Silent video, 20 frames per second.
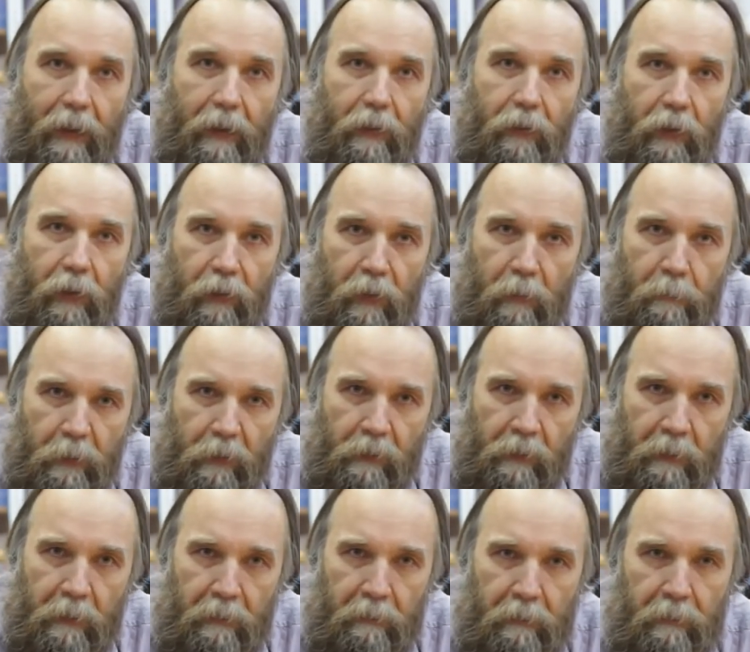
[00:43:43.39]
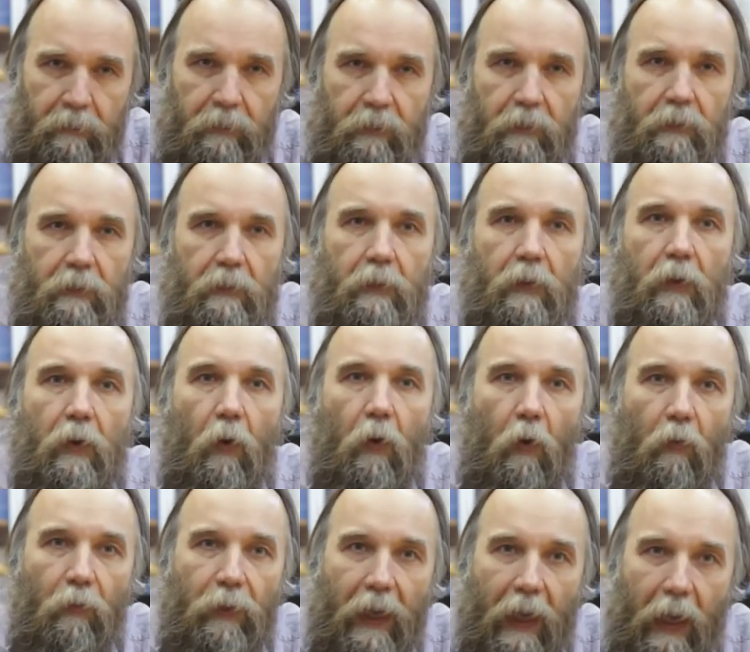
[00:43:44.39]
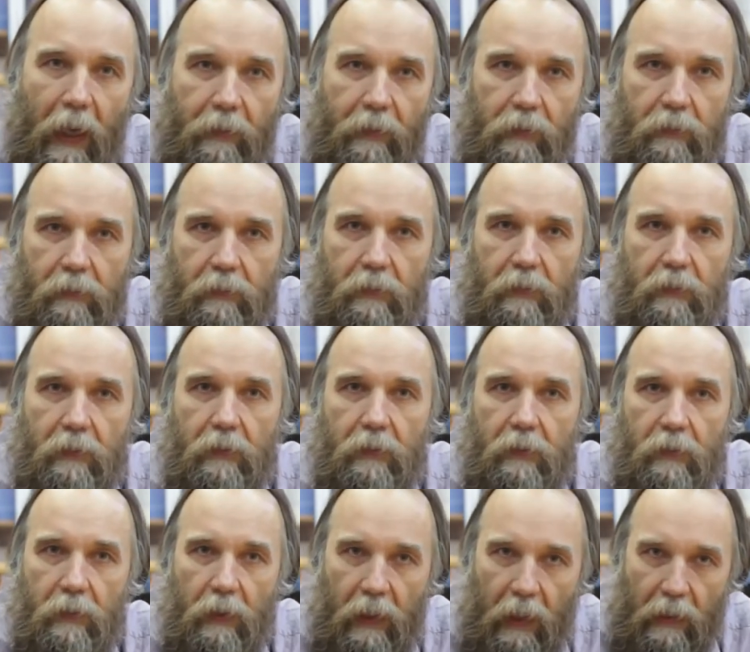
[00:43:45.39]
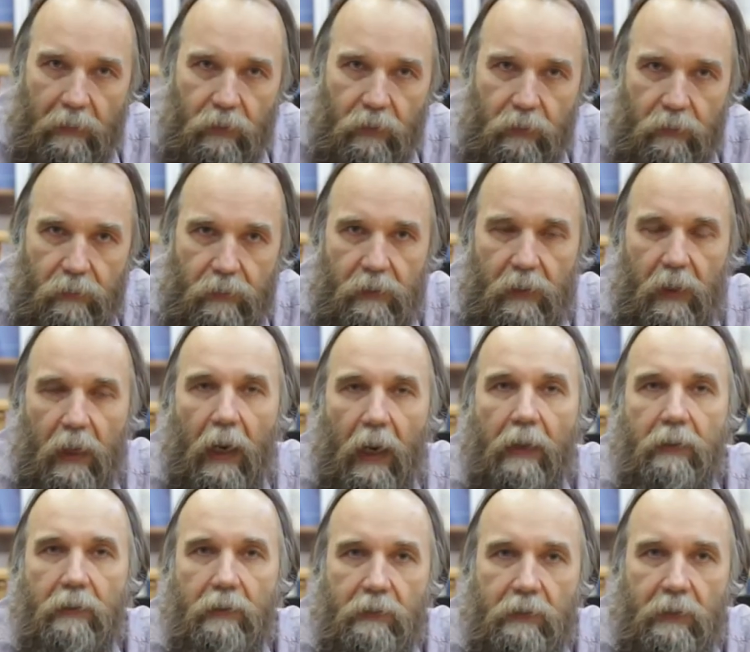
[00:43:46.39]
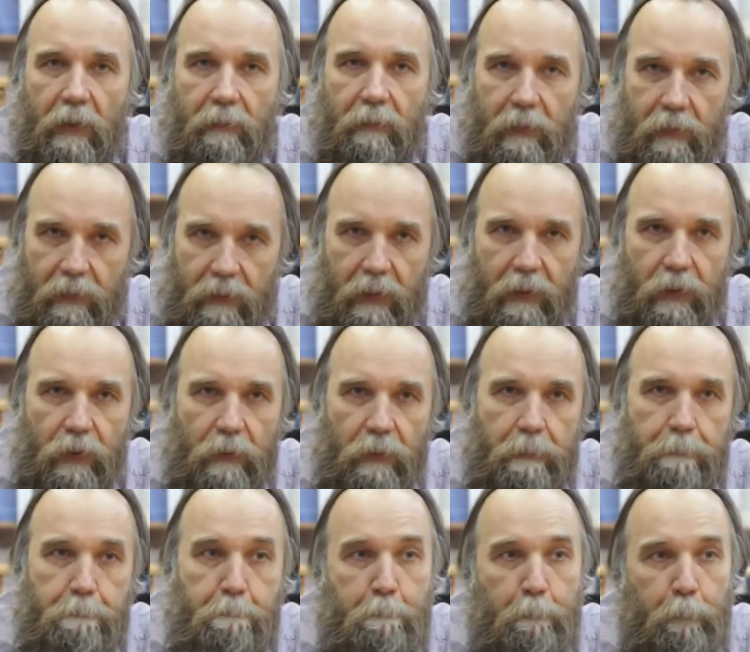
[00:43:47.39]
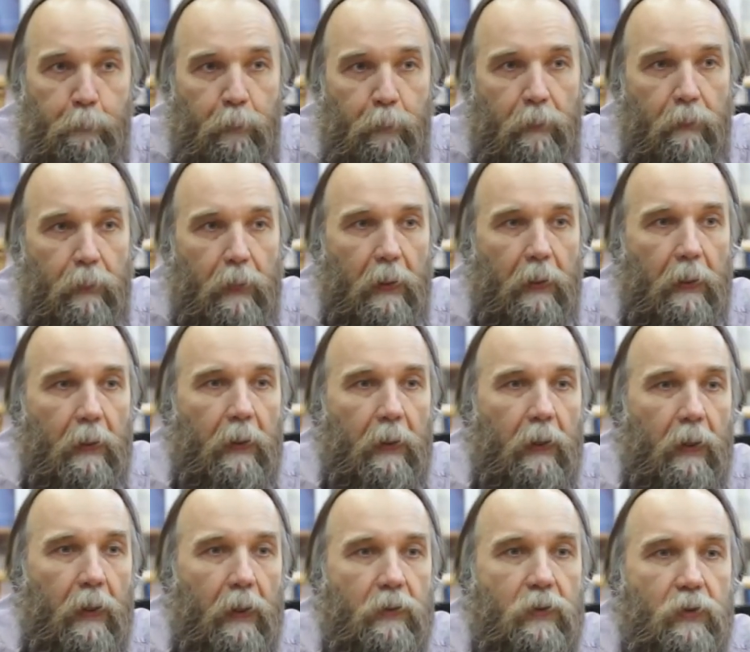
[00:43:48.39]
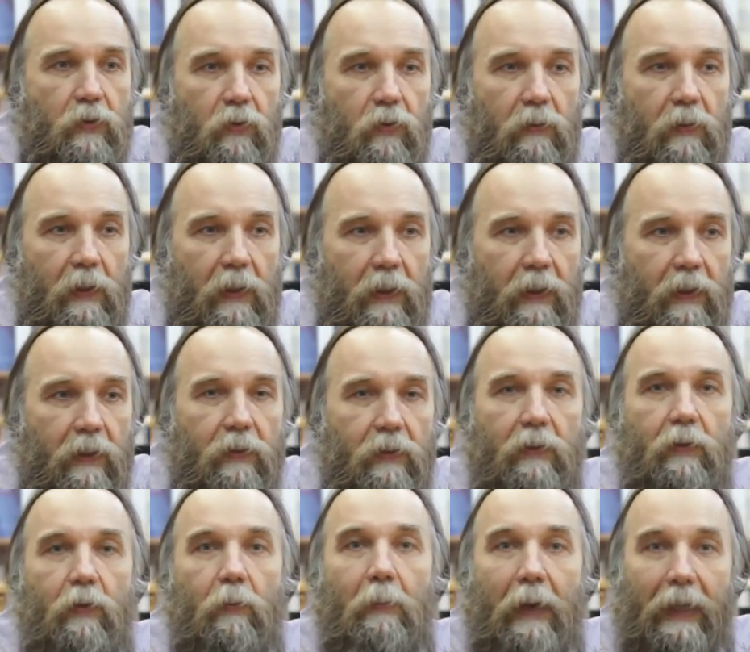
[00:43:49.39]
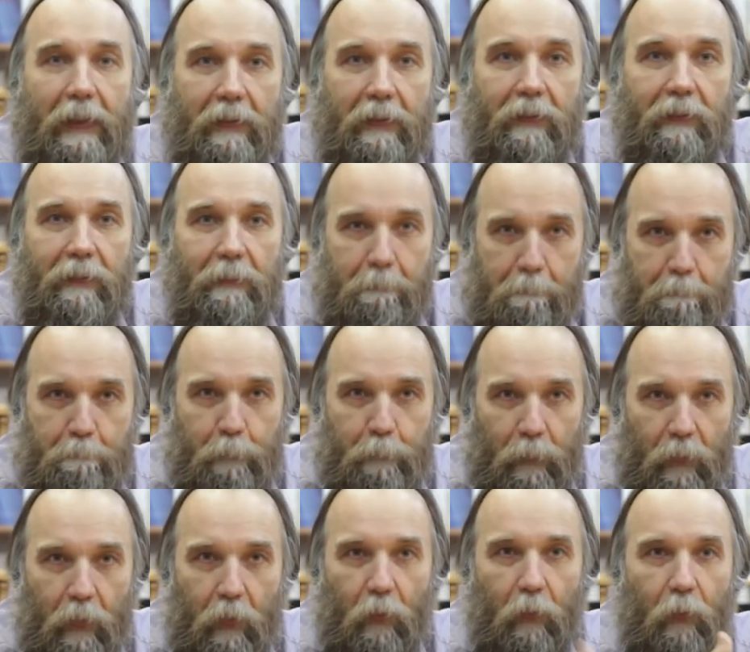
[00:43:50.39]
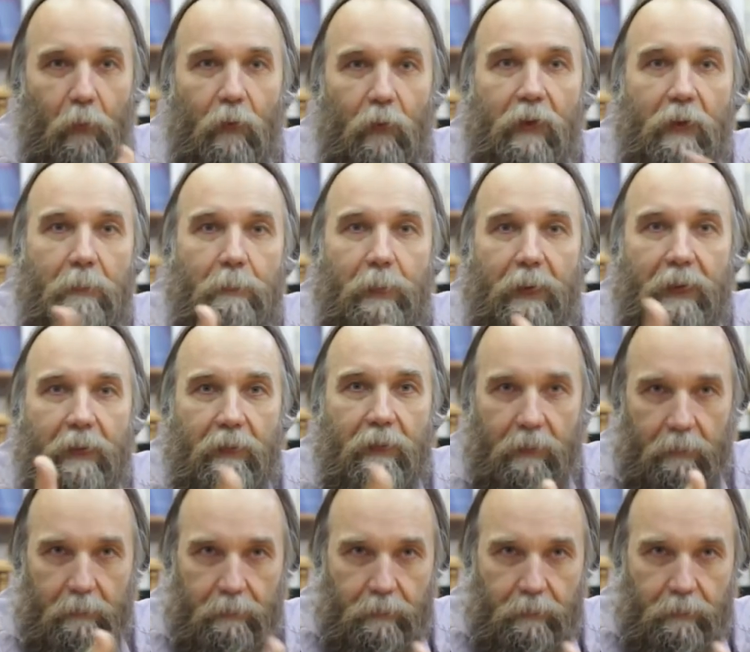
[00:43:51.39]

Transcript: representatives of the other cultures and civilization, is strongly recommended to repeat